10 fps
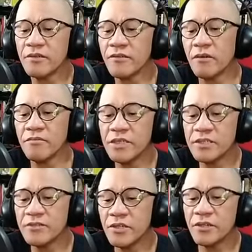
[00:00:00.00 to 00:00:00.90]
from
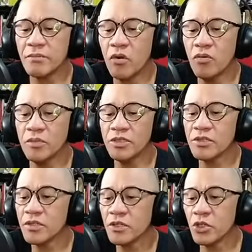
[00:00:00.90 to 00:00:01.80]
this very
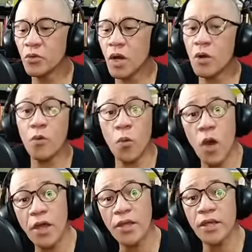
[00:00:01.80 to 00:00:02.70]
moment, you are
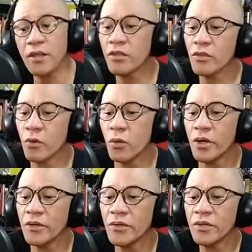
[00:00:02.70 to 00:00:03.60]
running
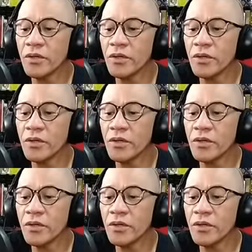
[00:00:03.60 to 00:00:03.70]
toward